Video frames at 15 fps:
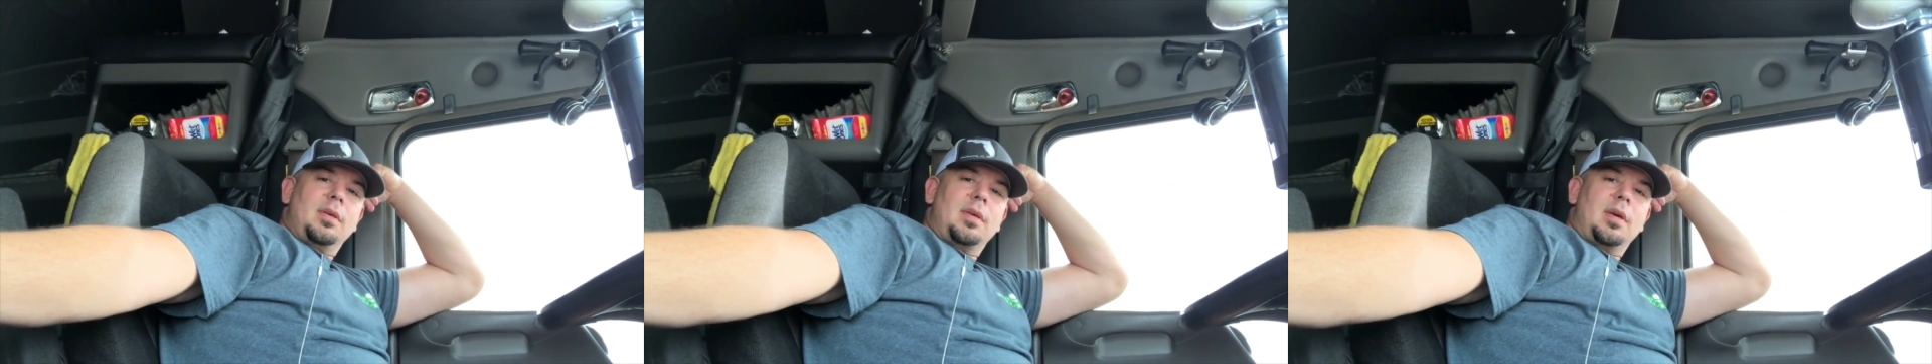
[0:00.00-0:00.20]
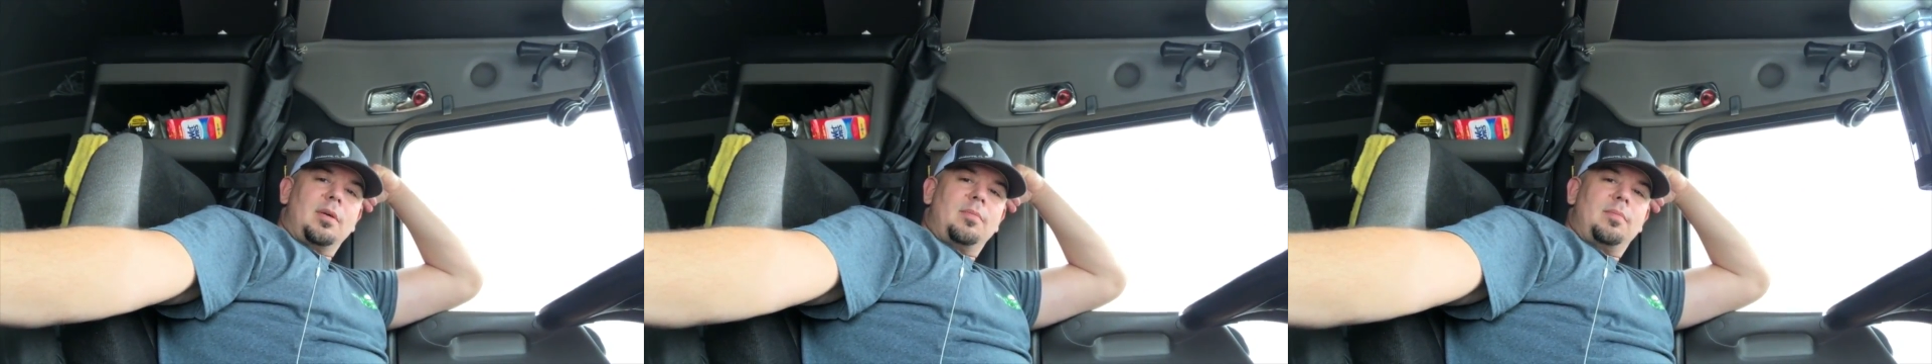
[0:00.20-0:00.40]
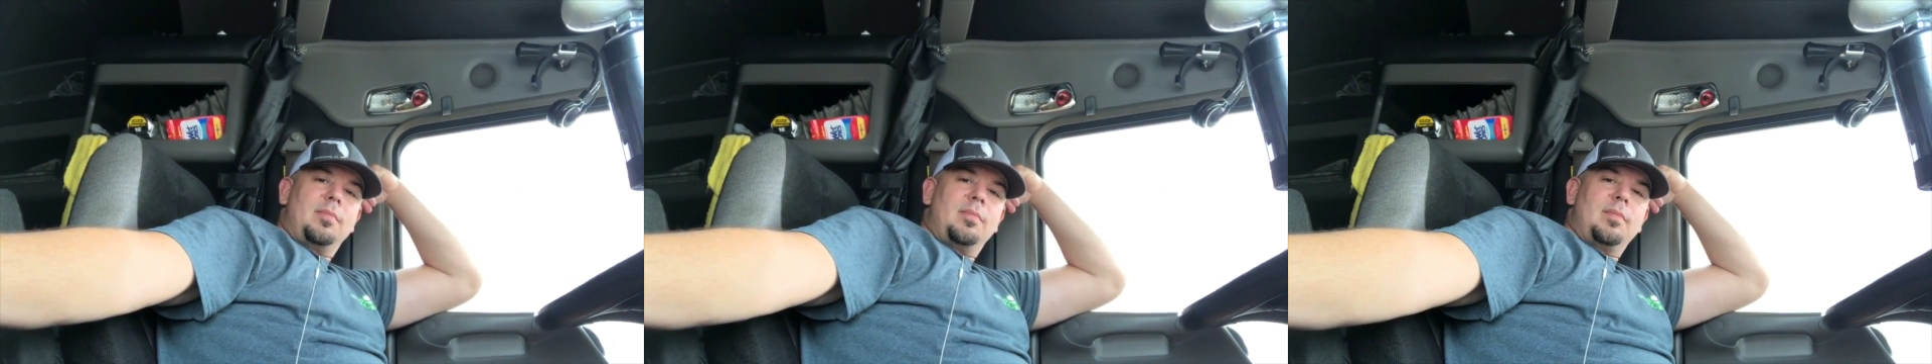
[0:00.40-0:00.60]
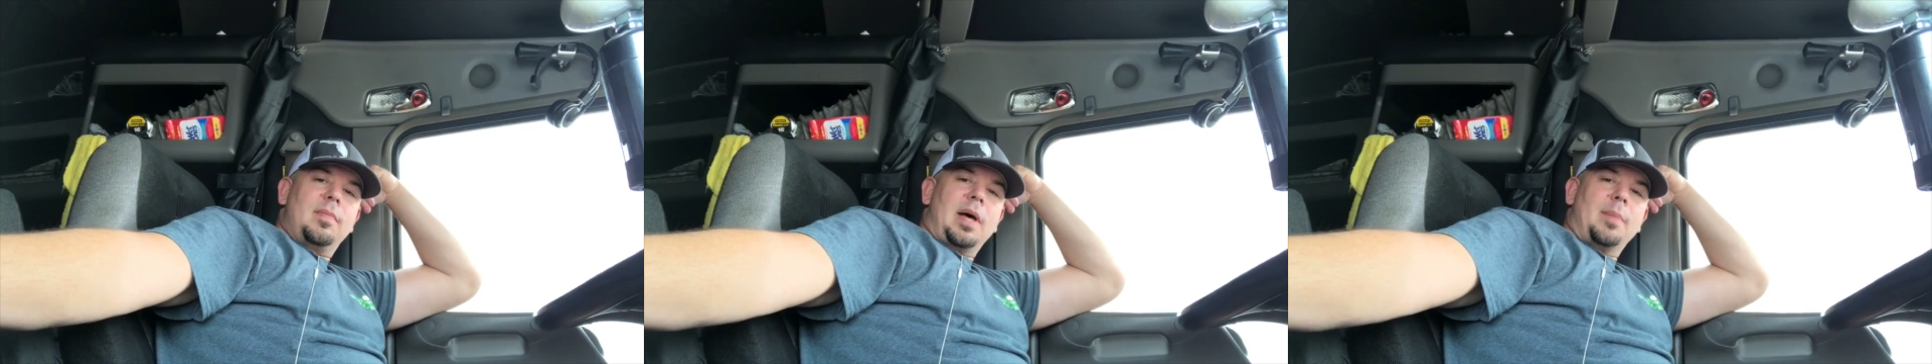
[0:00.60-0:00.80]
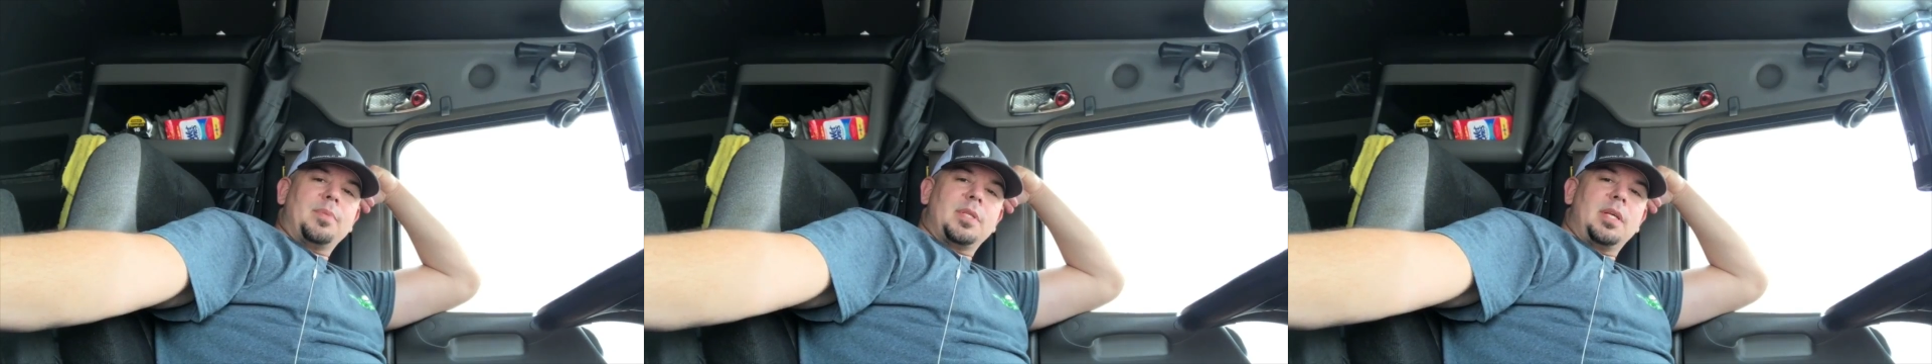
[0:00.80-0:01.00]
Yep,
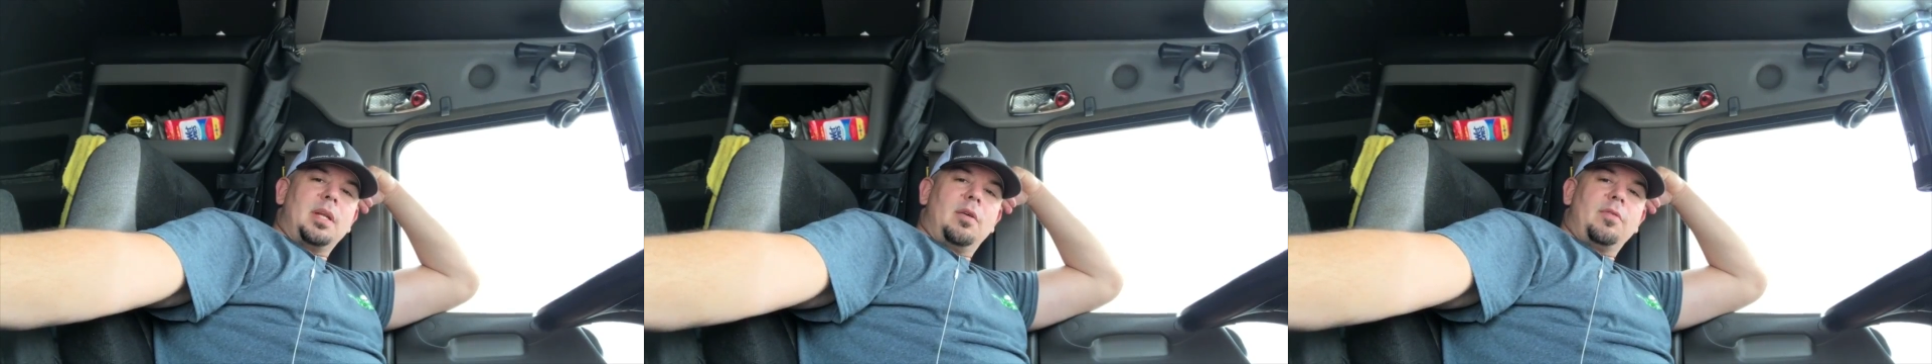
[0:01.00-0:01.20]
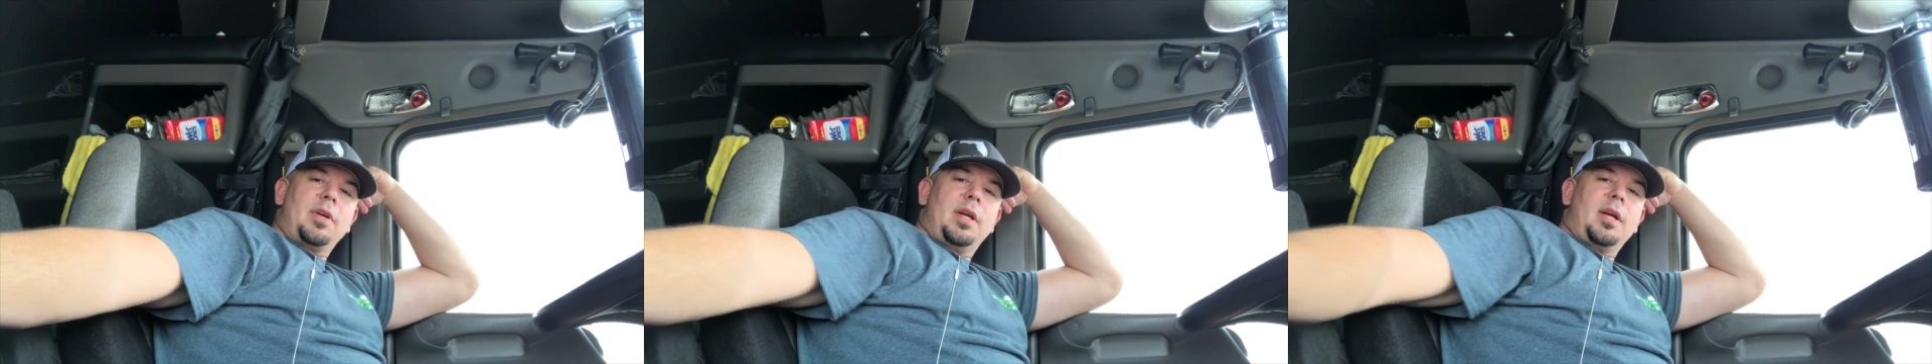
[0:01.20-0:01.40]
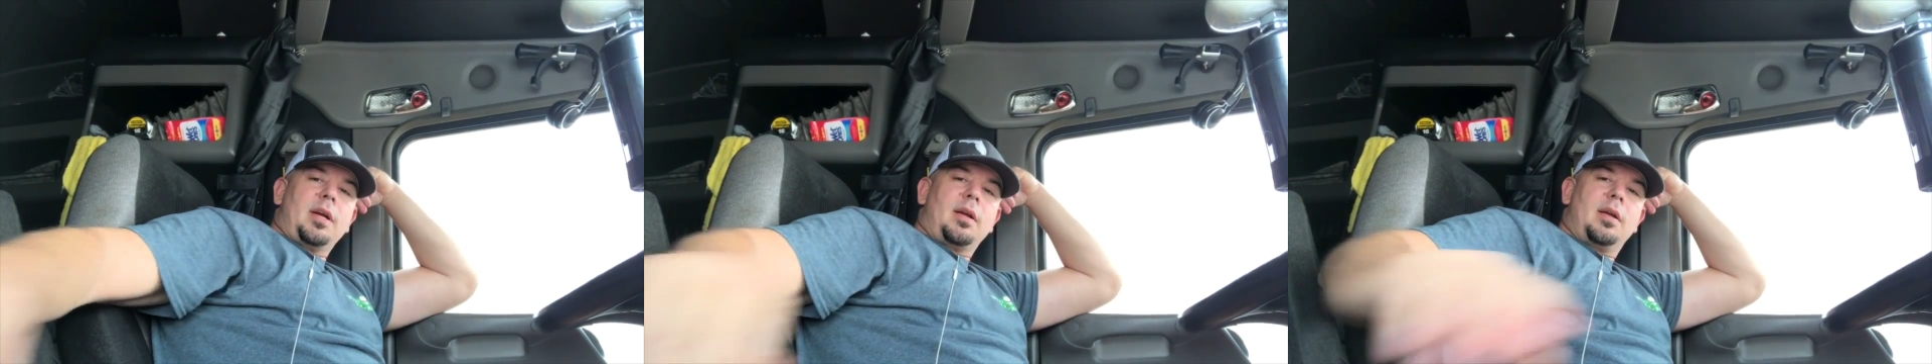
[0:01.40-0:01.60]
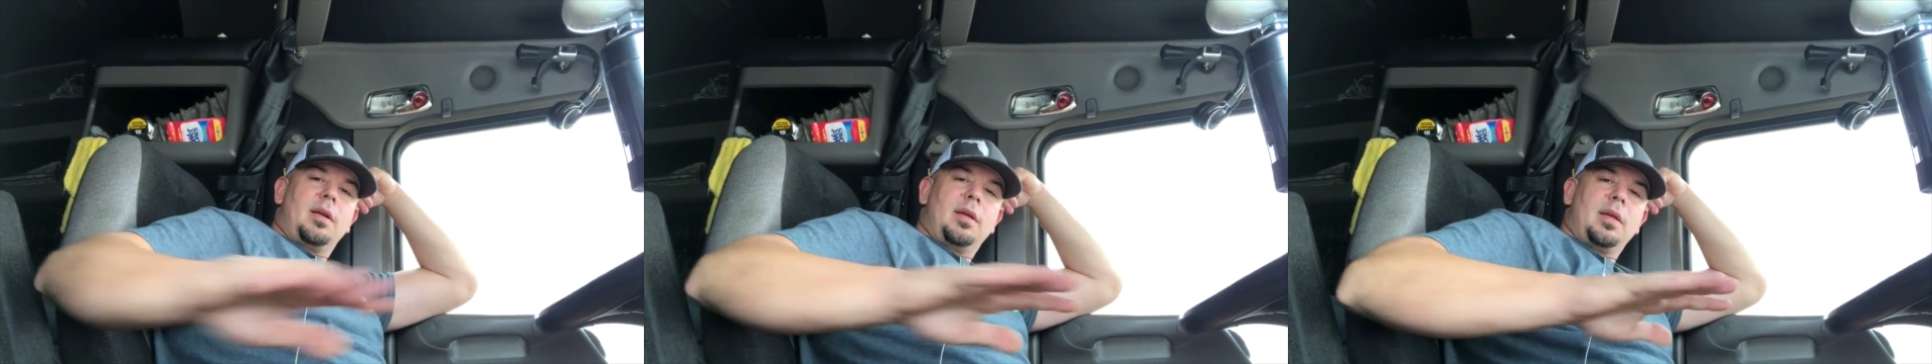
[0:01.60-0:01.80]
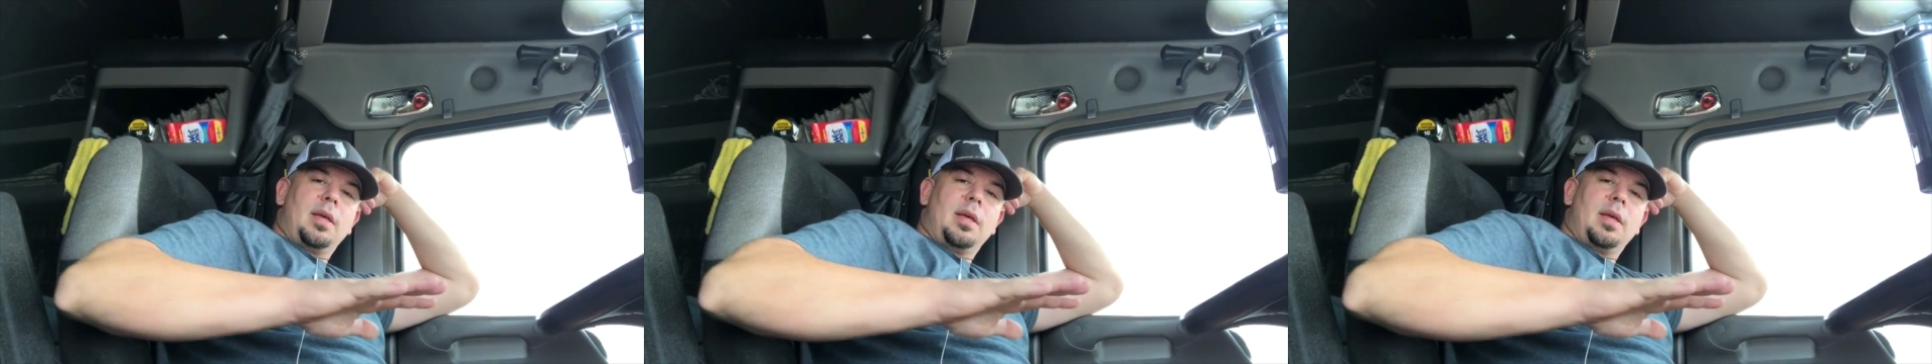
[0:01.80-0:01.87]
I'm sitting over here,